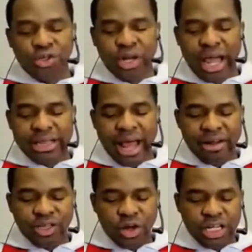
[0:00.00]
tonight
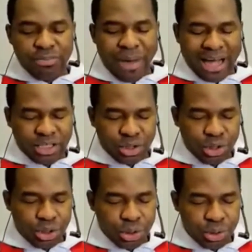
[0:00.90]
I return it back
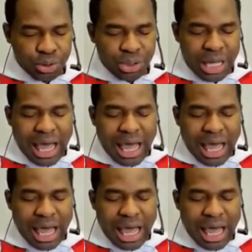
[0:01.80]
to you.